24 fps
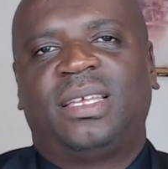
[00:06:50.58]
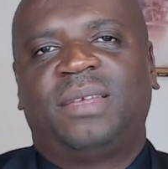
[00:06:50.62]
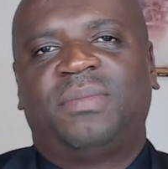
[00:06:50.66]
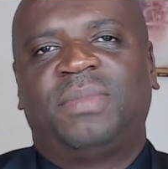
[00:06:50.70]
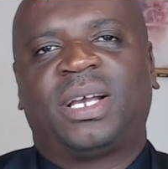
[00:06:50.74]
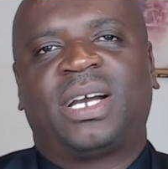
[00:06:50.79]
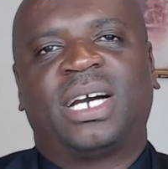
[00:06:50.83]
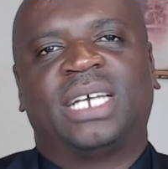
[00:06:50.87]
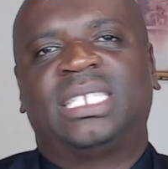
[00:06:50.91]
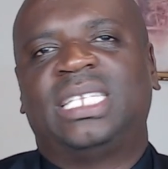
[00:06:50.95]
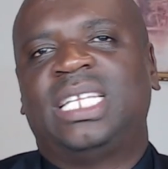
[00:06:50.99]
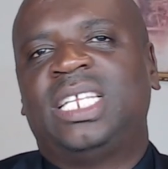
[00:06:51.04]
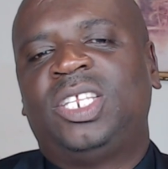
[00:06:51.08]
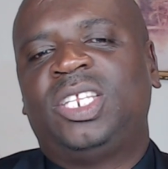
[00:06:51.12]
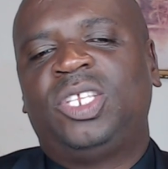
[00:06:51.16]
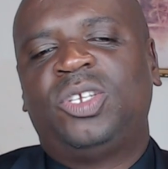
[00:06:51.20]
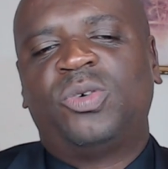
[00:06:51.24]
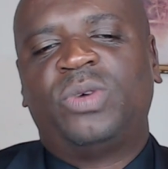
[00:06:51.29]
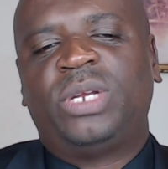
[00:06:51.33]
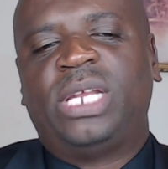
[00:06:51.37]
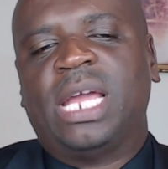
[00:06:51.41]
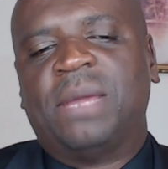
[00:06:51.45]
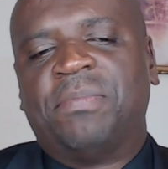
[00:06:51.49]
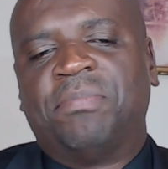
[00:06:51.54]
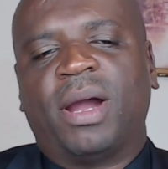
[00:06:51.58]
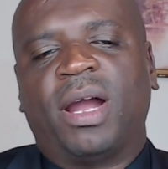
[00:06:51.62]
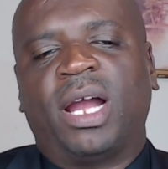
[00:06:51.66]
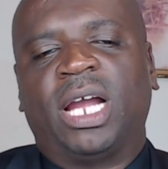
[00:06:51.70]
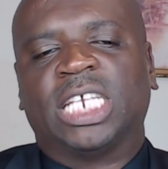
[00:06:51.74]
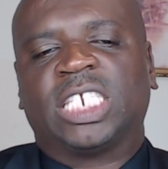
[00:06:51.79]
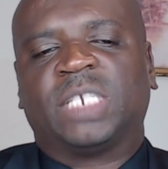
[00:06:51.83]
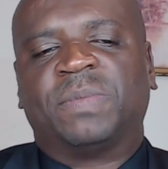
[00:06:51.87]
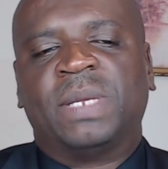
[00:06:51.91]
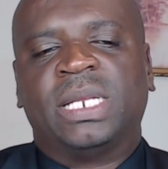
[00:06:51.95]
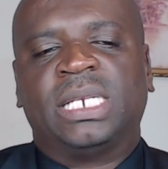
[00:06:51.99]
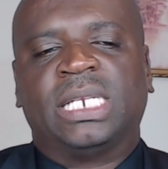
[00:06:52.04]
because he knew the
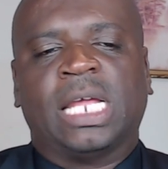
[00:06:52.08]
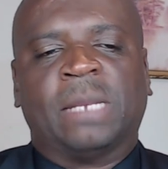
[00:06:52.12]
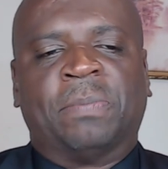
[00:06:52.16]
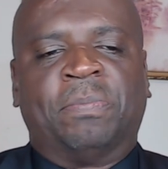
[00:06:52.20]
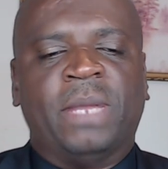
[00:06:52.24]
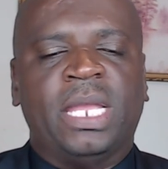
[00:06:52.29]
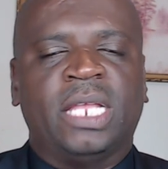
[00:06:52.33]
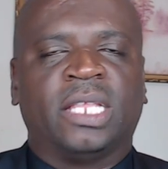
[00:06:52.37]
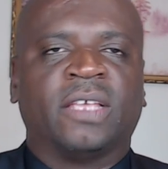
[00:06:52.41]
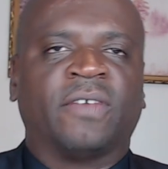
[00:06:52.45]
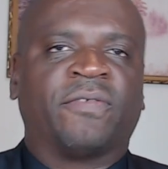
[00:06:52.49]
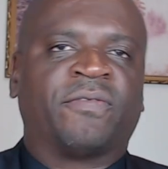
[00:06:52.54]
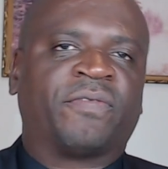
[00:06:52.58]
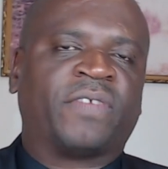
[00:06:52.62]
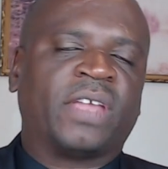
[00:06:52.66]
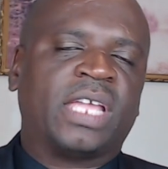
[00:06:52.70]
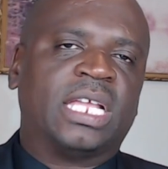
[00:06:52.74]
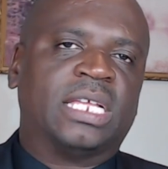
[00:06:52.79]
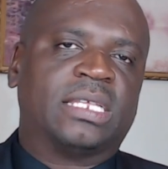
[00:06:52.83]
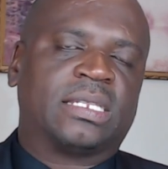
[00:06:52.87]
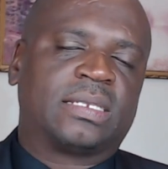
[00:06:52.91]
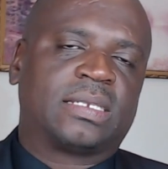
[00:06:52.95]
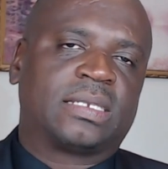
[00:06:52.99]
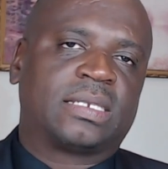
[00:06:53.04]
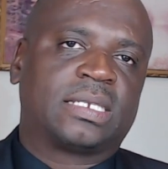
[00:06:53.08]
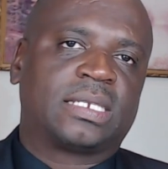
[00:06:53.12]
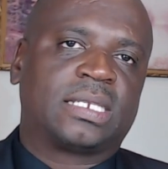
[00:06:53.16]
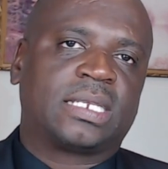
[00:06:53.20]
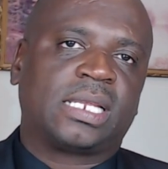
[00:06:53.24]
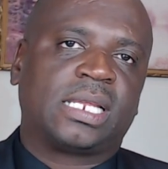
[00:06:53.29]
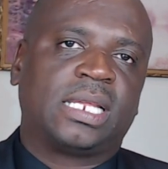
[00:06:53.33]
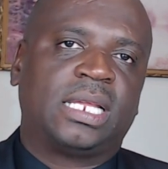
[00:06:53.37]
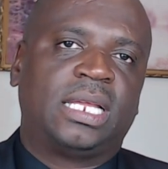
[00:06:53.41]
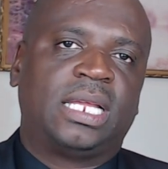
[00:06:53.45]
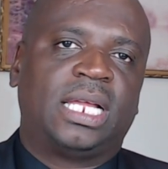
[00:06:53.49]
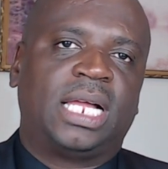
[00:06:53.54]
embarrassment that Peter faced,
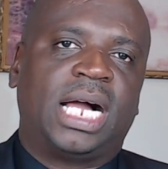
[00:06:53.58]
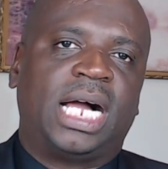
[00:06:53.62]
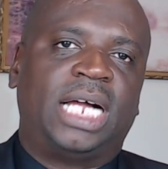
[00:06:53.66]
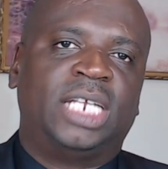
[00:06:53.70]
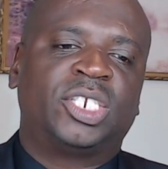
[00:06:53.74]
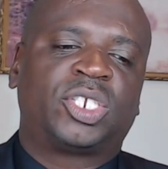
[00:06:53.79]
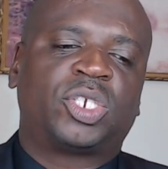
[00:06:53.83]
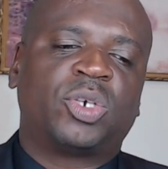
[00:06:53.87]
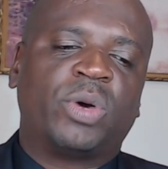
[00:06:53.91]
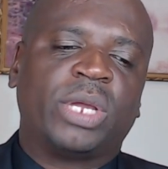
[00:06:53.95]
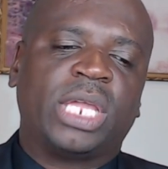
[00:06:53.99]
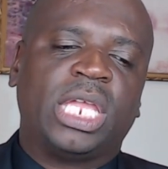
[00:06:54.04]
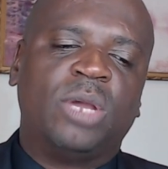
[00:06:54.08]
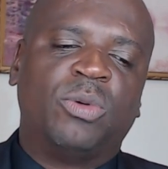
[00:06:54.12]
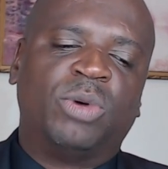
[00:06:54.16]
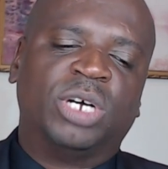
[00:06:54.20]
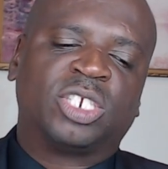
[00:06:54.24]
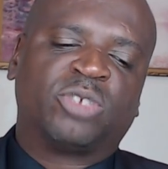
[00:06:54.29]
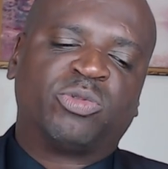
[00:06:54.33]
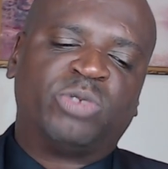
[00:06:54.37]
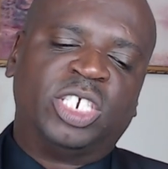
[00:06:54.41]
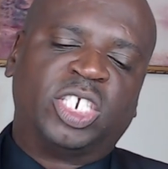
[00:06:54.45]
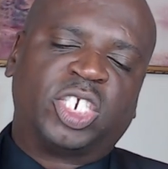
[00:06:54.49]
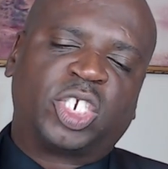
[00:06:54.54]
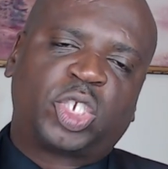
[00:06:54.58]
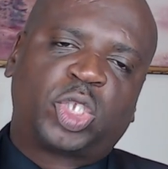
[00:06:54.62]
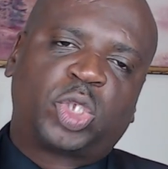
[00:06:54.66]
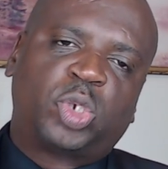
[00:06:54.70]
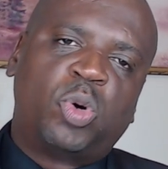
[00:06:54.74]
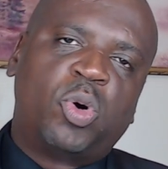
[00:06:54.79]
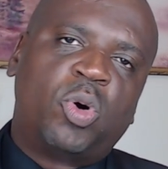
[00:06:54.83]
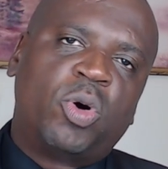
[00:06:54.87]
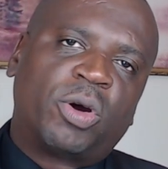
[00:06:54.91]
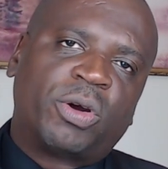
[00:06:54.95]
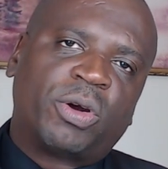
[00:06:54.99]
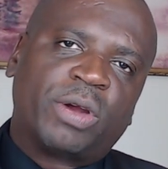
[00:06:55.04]
and so he was
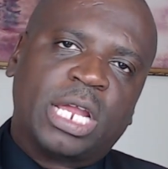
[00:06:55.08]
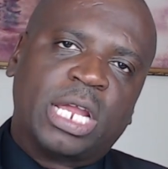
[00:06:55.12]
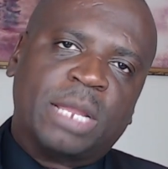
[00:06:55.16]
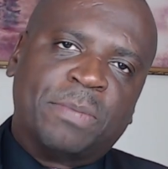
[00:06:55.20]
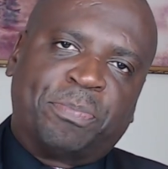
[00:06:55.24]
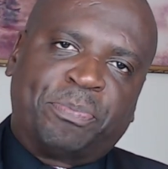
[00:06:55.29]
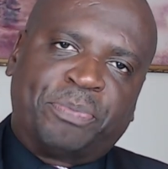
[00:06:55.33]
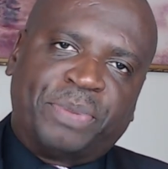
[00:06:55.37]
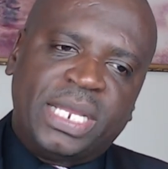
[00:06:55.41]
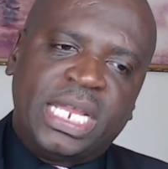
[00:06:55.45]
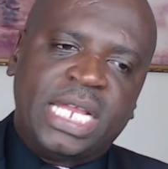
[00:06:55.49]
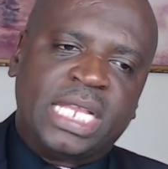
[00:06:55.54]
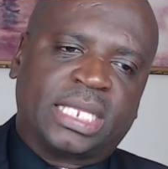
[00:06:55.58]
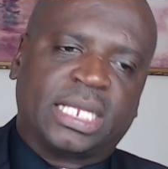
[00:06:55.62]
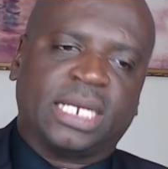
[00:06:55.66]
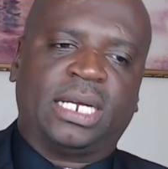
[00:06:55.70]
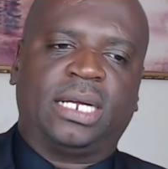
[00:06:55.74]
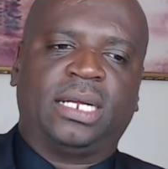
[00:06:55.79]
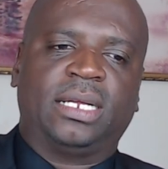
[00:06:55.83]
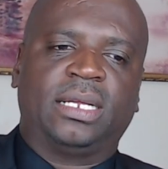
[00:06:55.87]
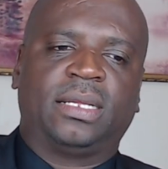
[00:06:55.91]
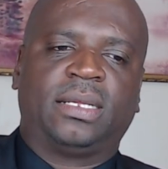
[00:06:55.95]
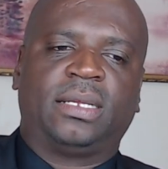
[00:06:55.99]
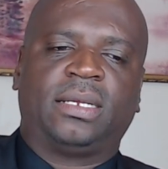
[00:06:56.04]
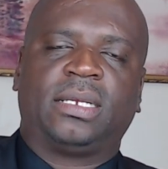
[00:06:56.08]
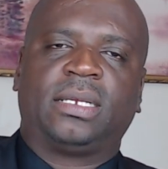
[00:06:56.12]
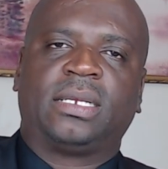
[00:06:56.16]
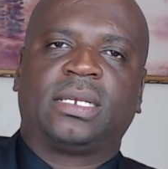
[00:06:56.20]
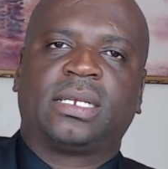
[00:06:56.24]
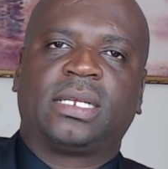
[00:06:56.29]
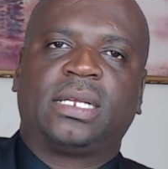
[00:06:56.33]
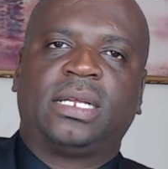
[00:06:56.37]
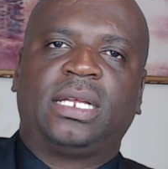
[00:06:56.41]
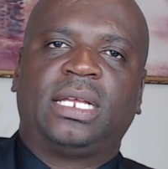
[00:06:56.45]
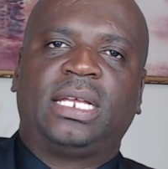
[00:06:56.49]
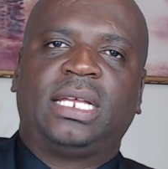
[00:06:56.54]
restoring Peter.
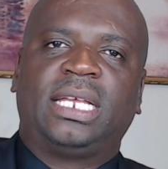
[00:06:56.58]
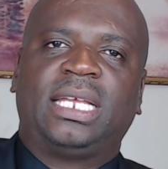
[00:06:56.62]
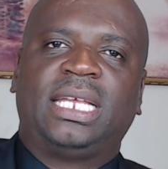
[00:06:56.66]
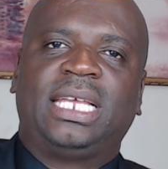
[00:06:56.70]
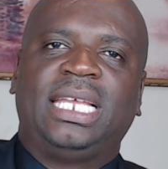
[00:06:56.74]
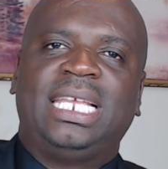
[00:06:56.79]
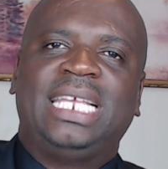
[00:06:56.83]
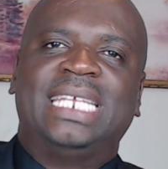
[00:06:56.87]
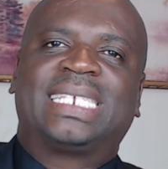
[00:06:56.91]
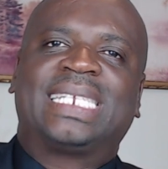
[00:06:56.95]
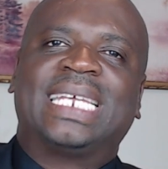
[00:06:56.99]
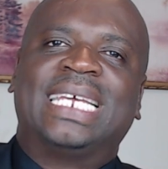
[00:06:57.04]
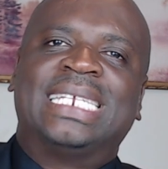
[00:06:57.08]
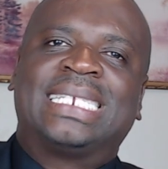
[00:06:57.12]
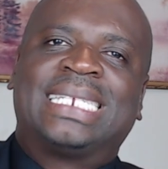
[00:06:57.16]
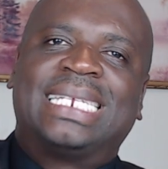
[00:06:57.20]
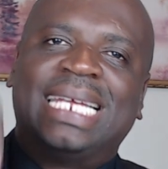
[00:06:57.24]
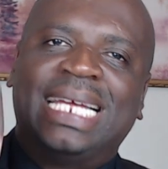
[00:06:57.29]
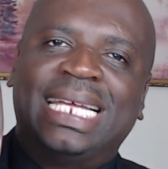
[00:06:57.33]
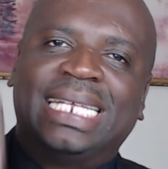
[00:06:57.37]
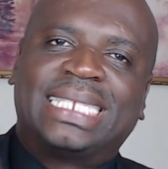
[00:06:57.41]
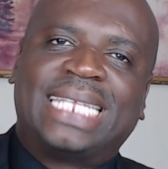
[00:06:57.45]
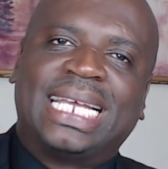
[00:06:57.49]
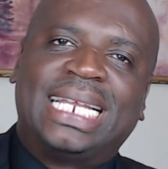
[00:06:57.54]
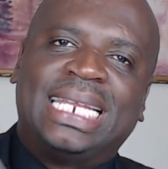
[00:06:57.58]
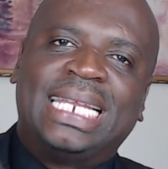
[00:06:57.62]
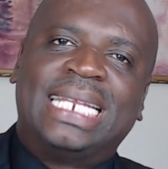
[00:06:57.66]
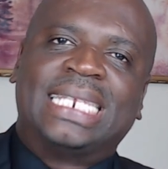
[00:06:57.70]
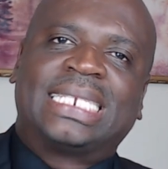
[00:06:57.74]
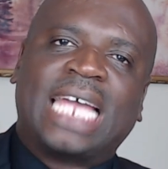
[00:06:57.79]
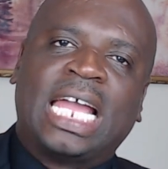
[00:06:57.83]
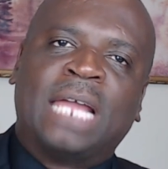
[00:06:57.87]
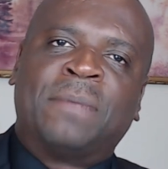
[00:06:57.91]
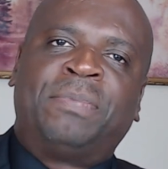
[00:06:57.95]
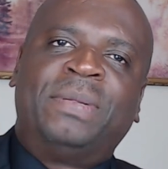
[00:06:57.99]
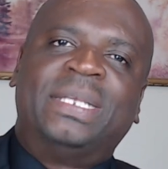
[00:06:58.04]
He says, "Tell the
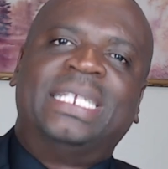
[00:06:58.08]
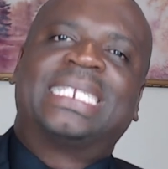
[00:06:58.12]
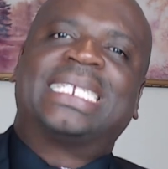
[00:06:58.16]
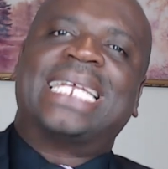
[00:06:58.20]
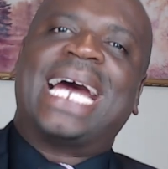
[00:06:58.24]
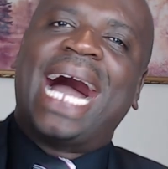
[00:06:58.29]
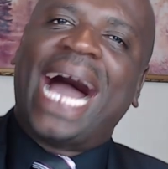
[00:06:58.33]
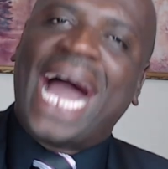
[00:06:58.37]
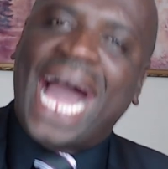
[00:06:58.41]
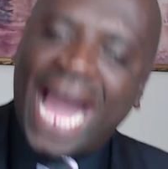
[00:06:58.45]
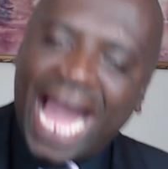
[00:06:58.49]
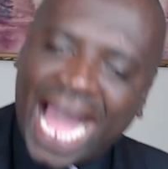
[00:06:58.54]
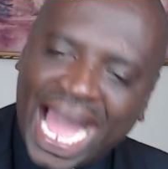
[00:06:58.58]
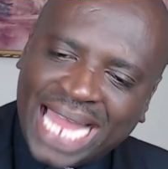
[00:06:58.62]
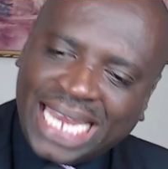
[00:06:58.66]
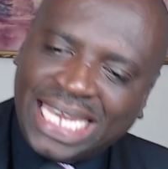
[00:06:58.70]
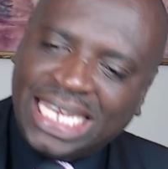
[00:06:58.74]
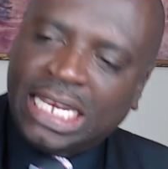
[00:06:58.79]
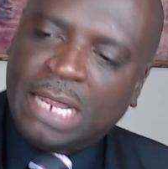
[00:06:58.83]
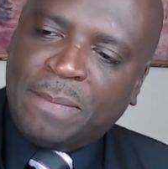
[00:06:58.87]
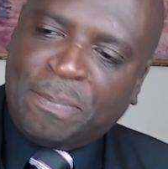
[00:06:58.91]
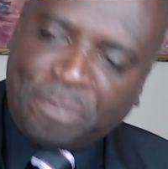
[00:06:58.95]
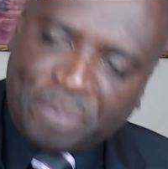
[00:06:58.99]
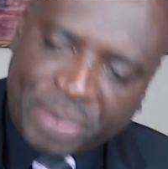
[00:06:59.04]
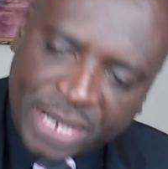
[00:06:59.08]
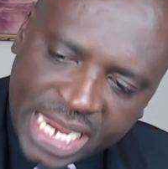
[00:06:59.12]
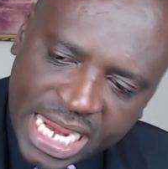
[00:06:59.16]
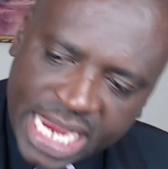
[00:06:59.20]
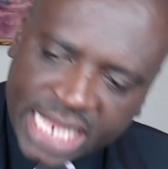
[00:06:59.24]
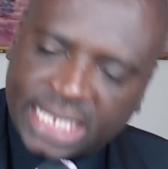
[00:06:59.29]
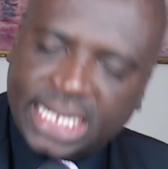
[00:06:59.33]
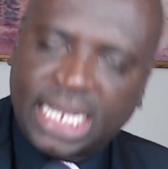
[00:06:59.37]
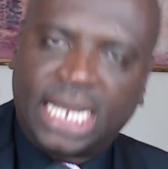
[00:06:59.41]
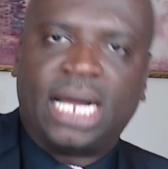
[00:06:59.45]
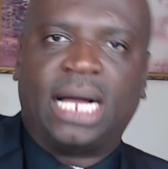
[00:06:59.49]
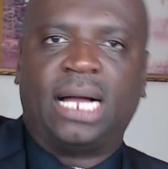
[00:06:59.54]
disciples and
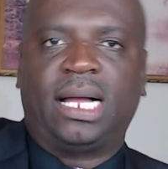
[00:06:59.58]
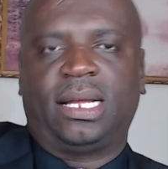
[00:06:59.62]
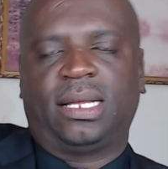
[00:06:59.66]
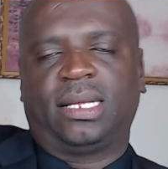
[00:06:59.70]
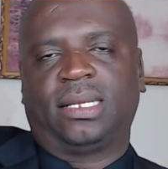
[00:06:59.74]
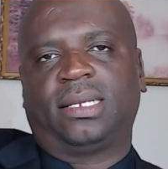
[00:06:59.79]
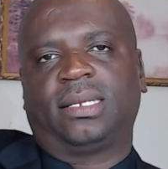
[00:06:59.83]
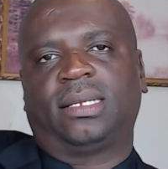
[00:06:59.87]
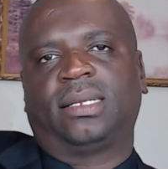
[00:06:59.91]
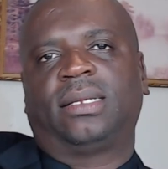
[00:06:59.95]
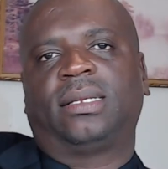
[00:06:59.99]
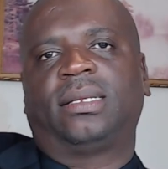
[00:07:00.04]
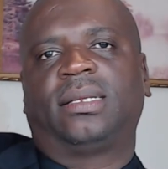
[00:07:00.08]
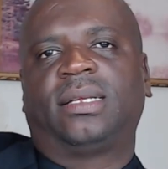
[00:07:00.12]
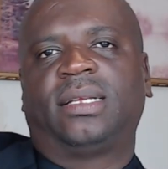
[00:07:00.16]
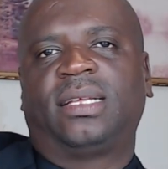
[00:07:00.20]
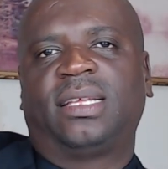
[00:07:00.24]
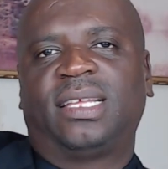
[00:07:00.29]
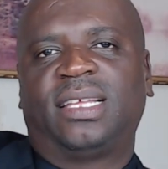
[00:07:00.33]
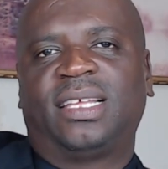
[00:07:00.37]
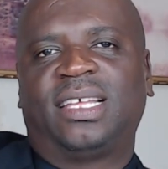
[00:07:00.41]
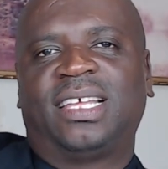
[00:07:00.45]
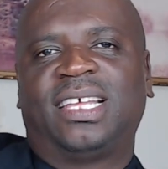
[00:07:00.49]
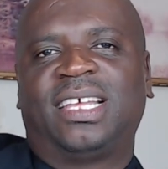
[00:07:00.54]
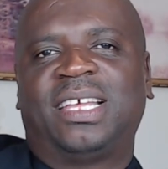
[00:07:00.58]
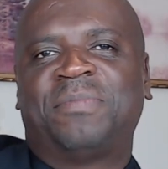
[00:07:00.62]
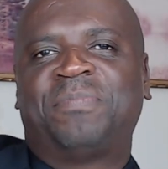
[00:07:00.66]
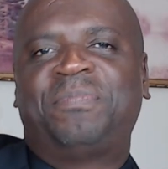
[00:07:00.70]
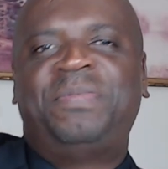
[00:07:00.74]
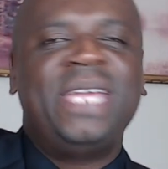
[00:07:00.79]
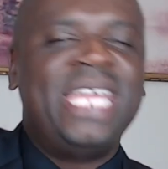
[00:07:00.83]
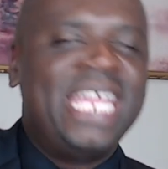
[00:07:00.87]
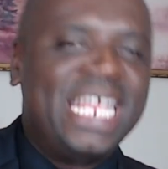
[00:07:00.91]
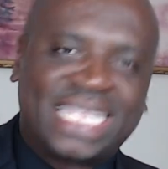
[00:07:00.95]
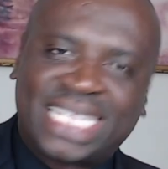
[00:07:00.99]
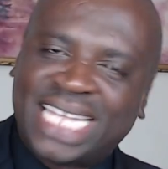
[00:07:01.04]
Peter.
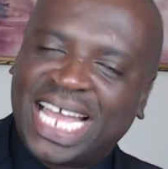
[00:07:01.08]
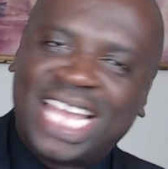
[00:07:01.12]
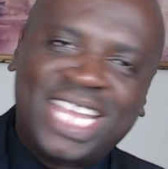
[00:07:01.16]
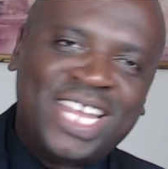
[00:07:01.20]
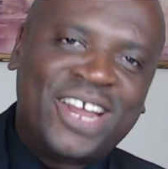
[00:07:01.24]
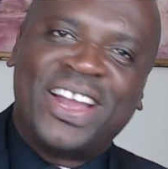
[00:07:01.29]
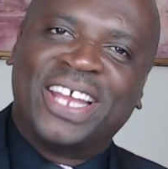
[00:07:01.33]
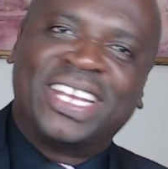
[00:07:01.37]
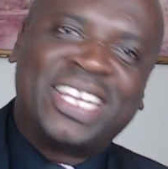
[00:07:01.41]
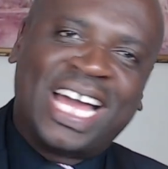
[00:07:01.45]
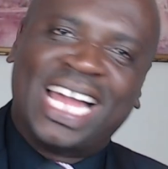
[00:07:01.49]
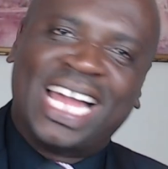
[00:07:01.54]
Peter, you're